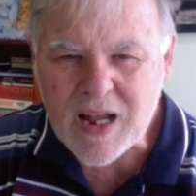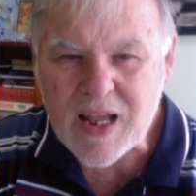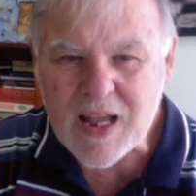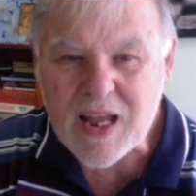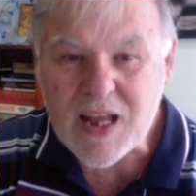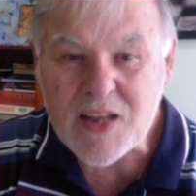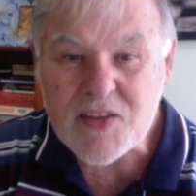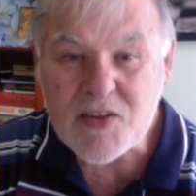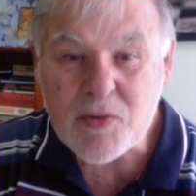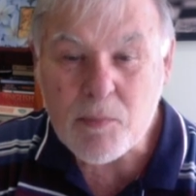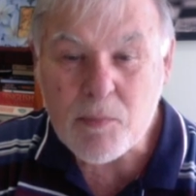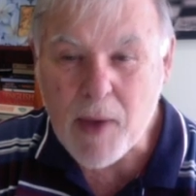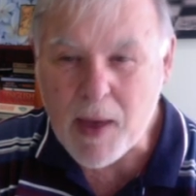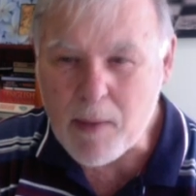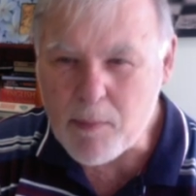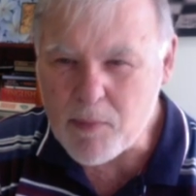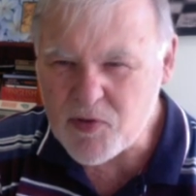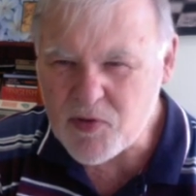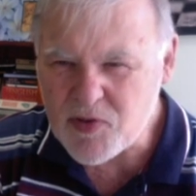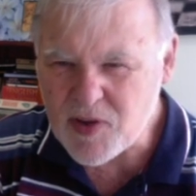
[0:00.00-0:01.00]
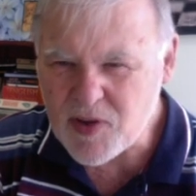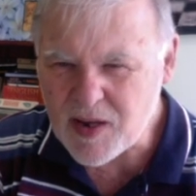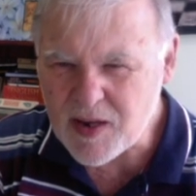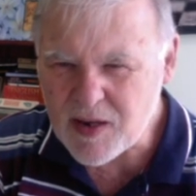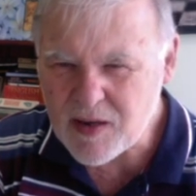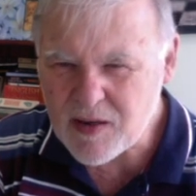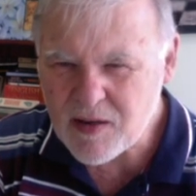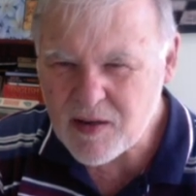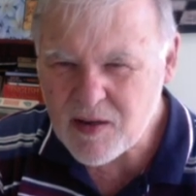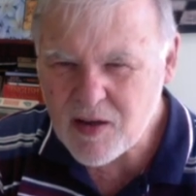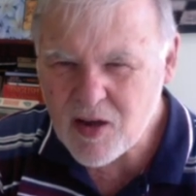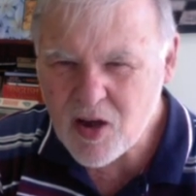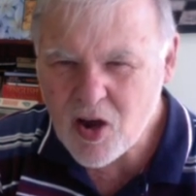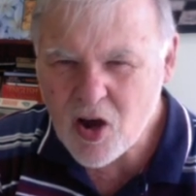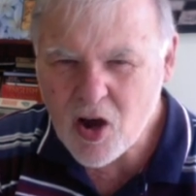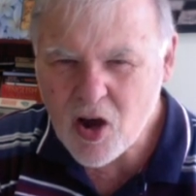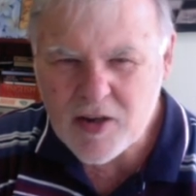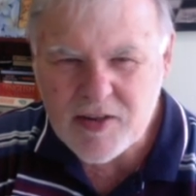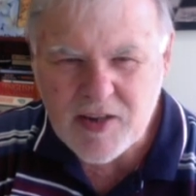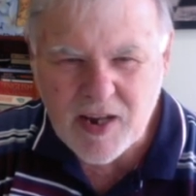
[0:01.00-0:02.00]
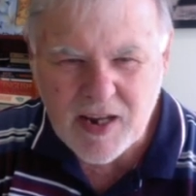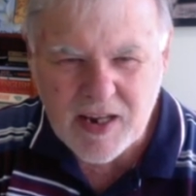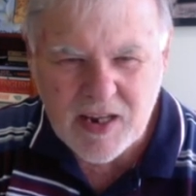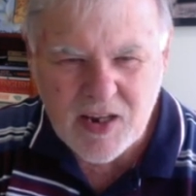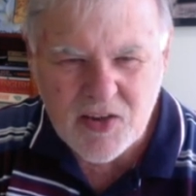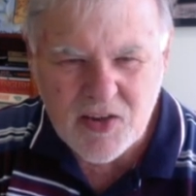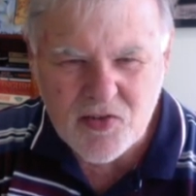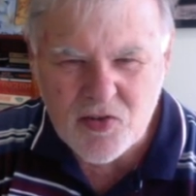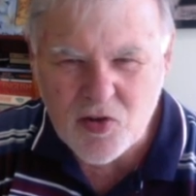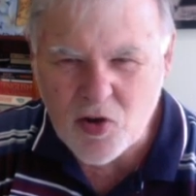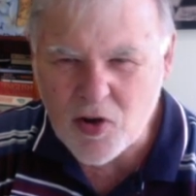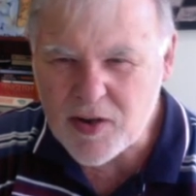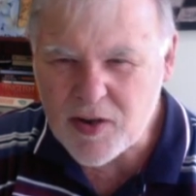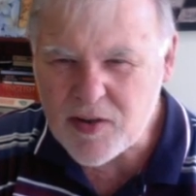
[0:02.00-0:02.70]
It's a bad mistake. I take his knight.